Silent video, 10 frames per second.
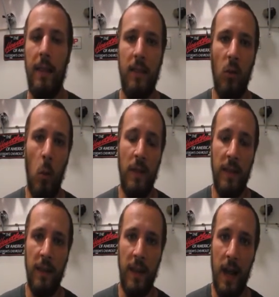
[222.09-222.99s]
The one
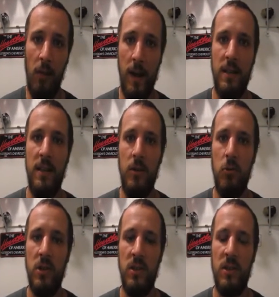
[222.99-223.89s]
thing that I like to use
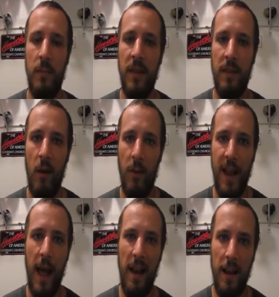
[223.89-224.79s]
is something that we
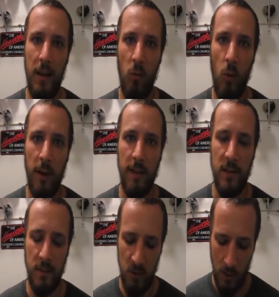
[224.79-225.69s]
got in one of the
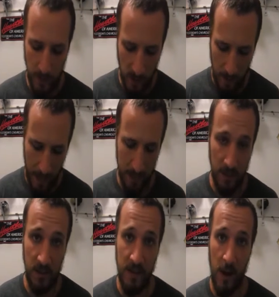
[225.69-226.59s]
subscription
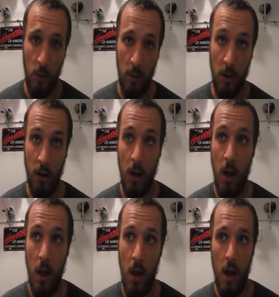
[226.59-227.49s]
boxes. They were
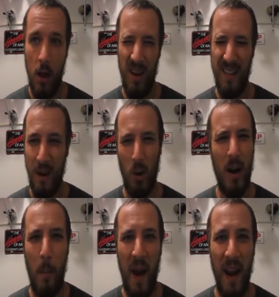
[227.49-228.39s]
in a
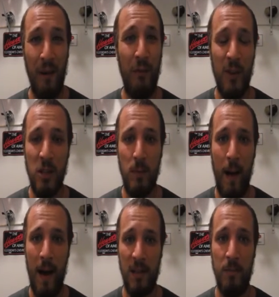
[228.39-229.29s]
panfish
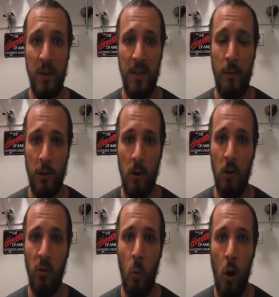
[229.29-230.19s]
box, but they were
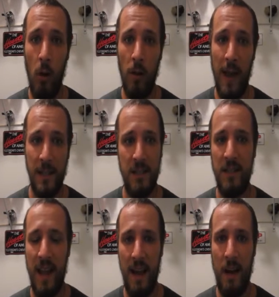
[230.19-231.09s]
called walleye
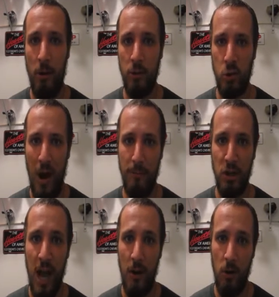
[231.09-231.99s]
standout drop
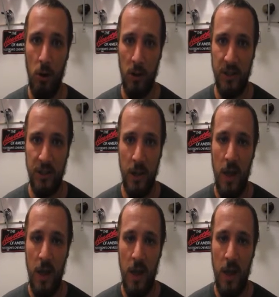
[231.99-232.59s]
shot hooks.